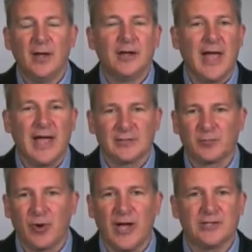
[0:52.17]
gas
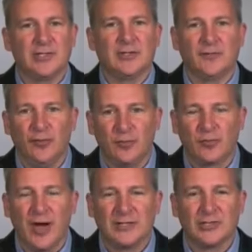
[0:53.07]
prices, food
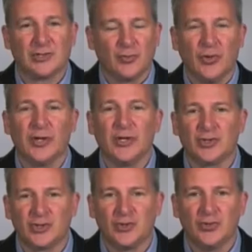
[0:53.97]
prices are really going to
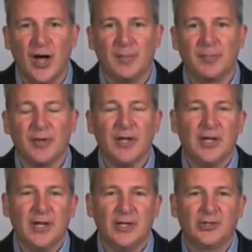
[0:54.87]
shoot up
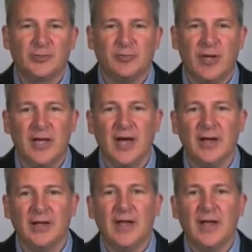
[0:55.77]
in Japan.